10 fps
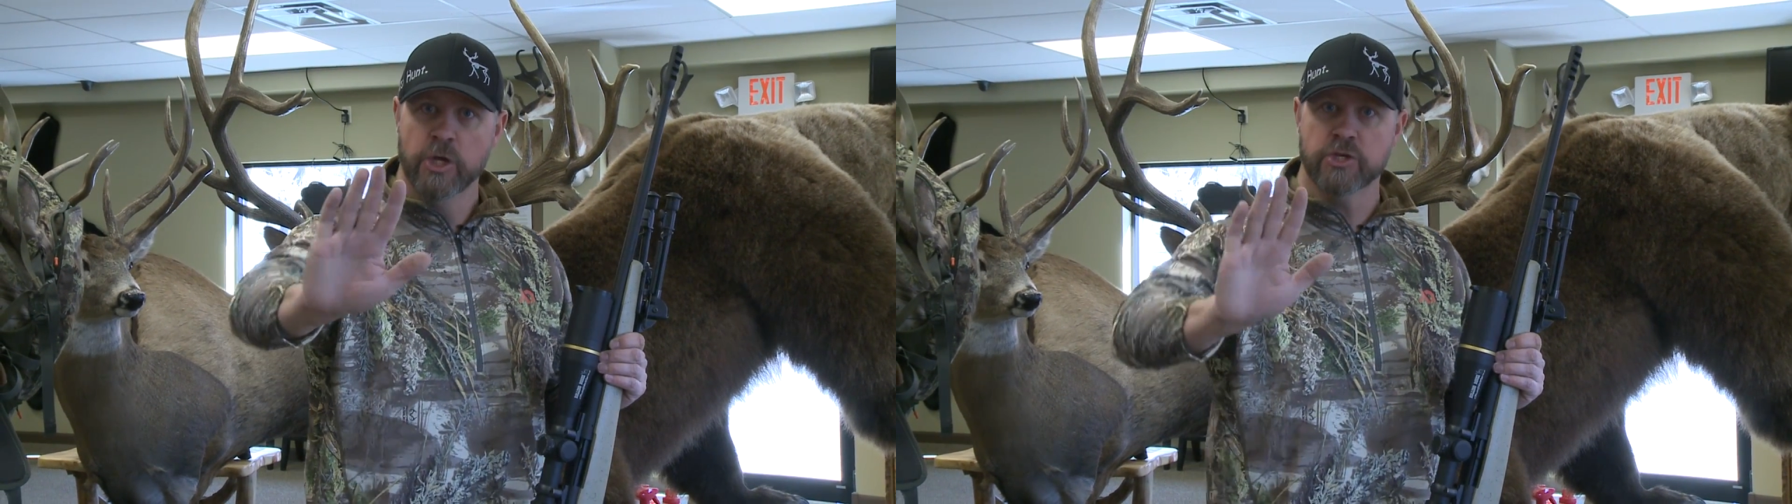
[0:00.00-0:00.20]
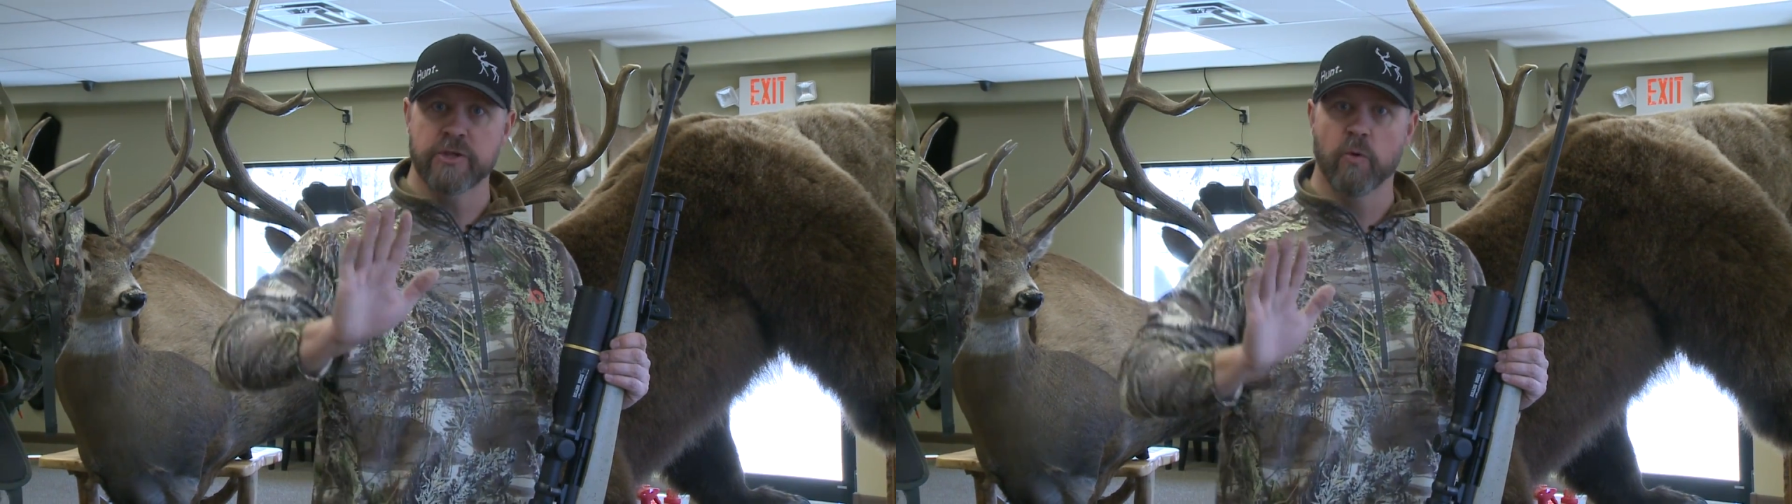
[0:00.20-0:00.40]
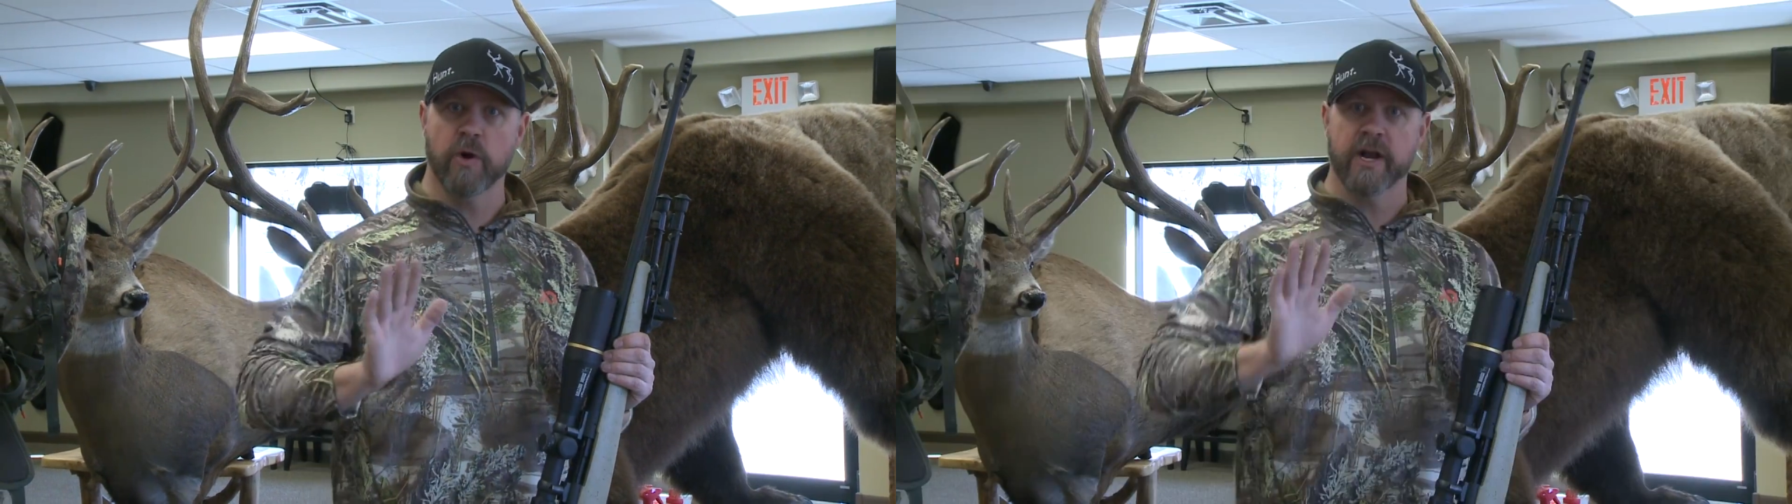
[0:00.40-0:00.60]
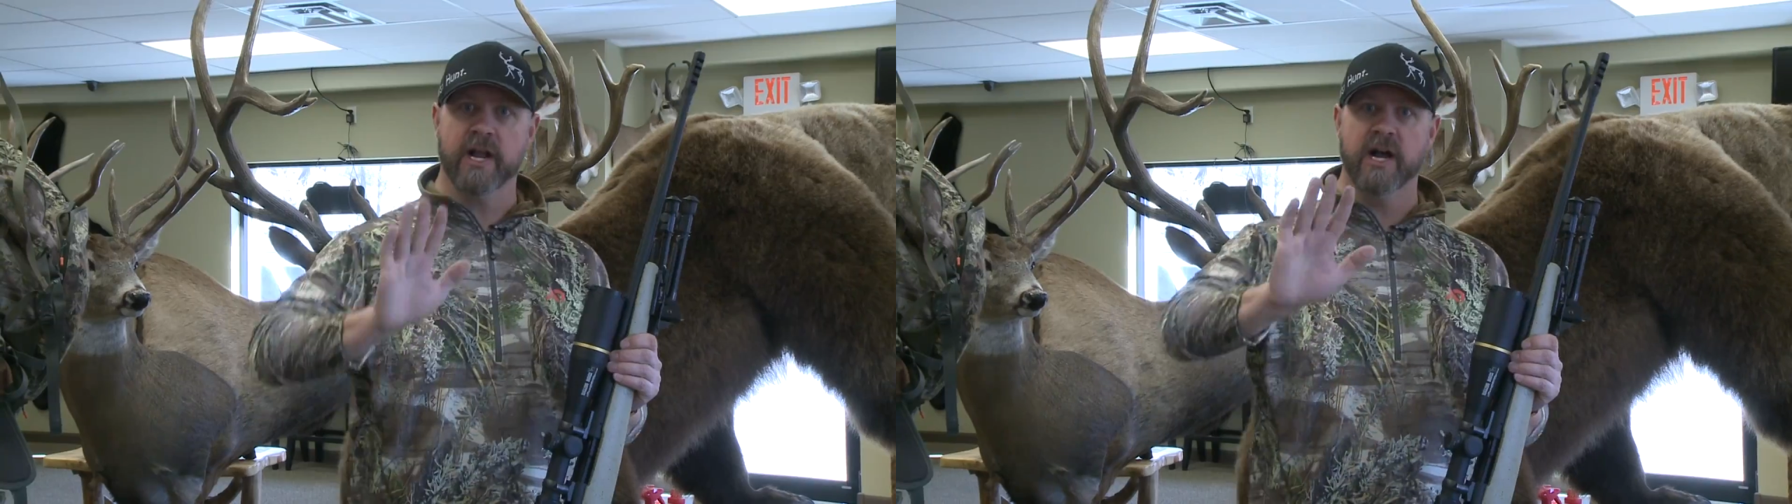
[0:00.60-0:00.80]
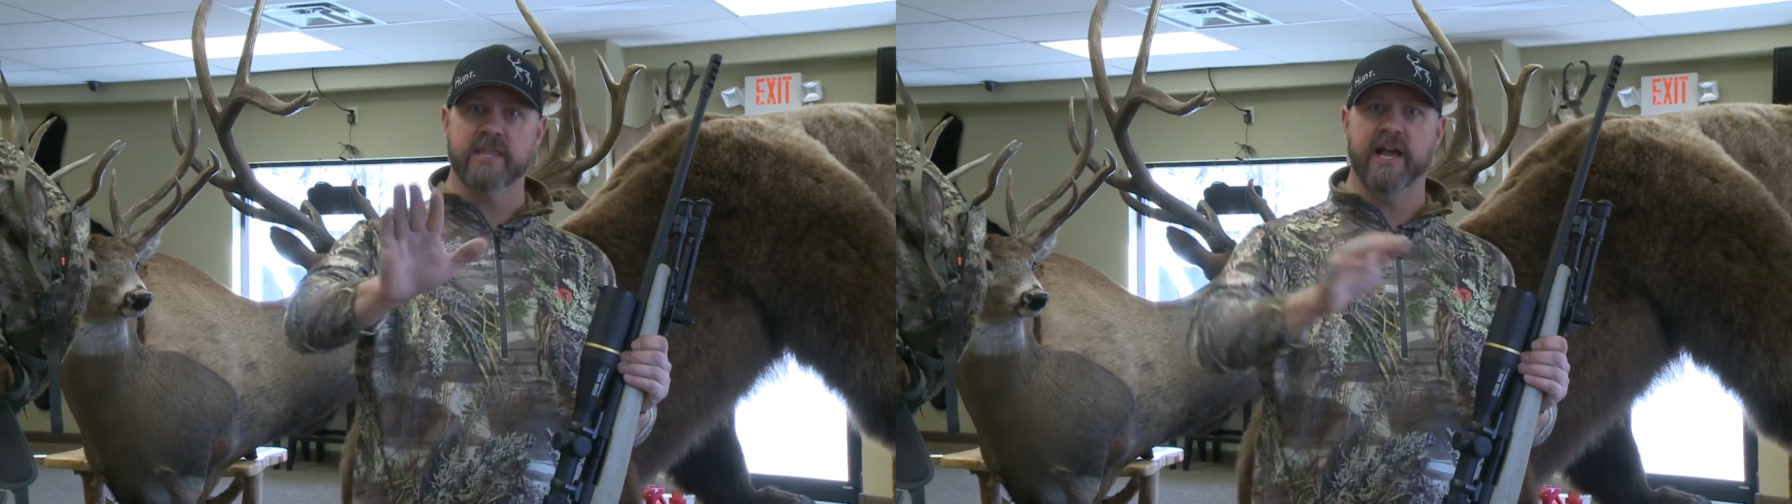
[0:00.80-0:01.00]
So then we're going to
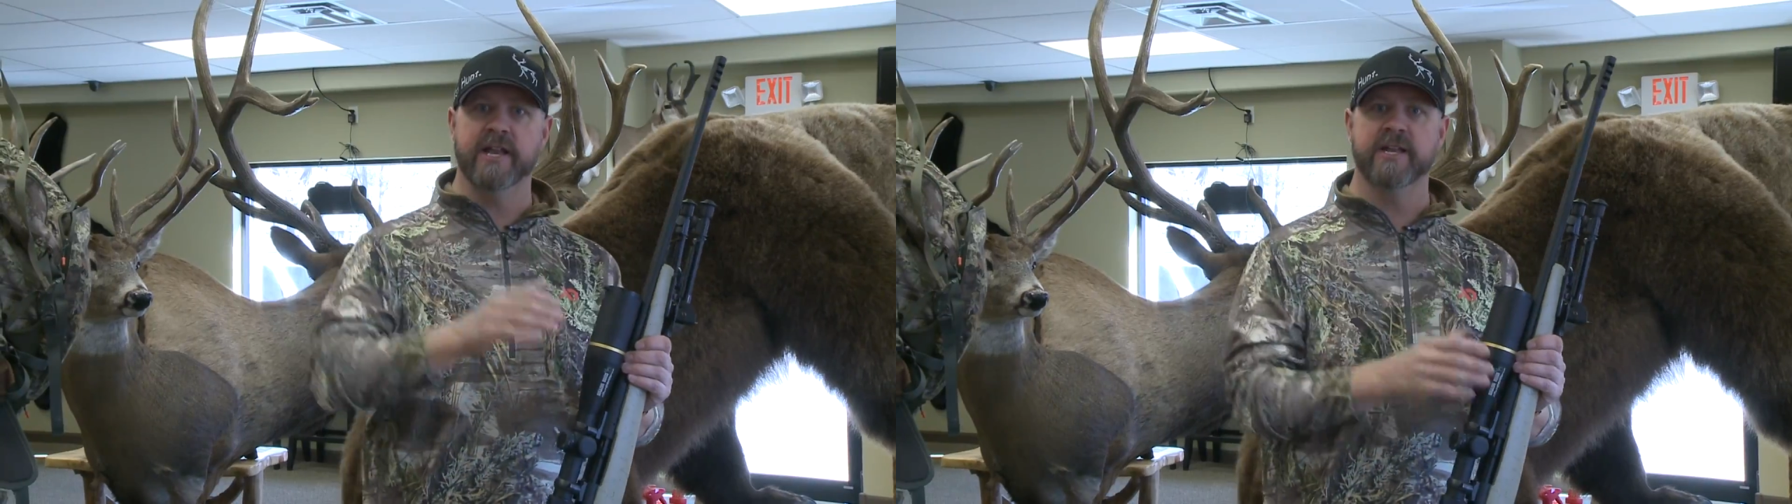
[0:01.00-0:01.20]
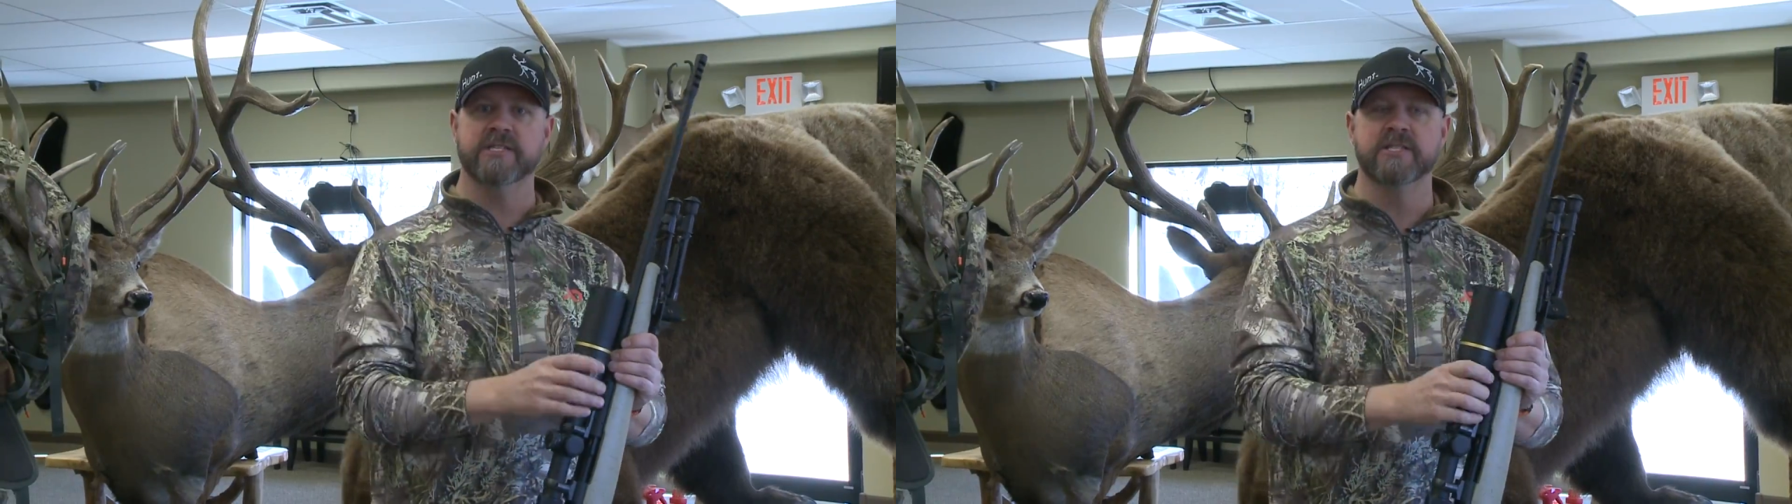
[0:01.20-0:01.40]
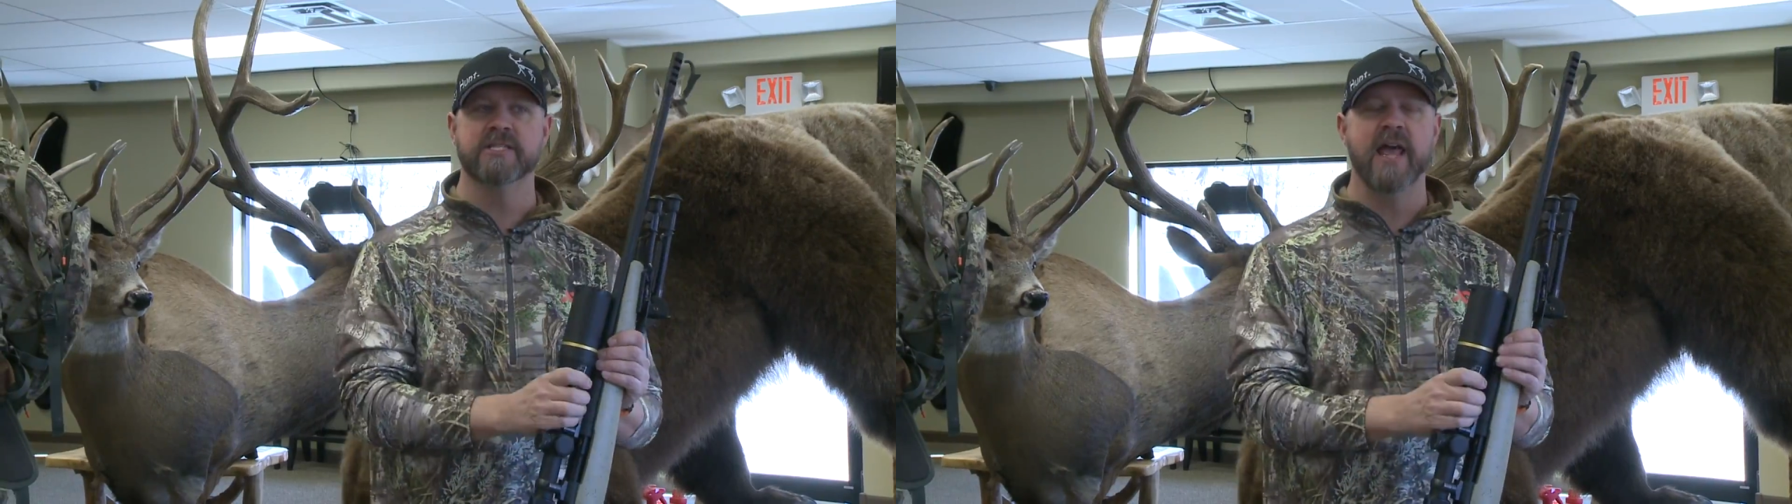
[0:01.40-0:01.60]
cut that distance in